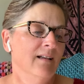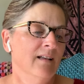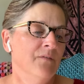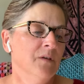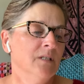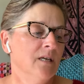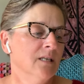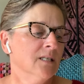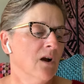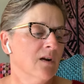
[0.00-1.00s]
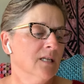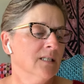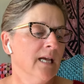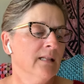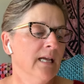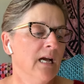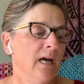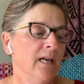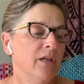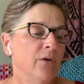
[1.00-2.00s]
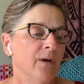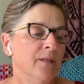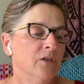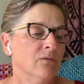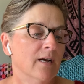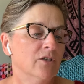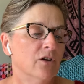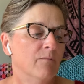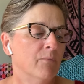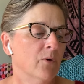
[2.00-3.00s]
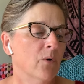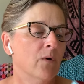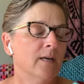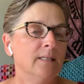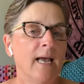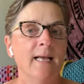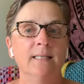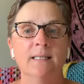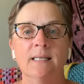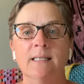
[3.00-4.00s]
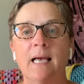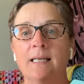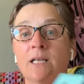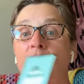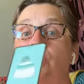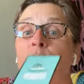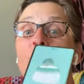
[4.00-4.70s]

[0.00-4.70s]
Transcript: If you see this card, it's likely guiding you in the direction of progress and success. So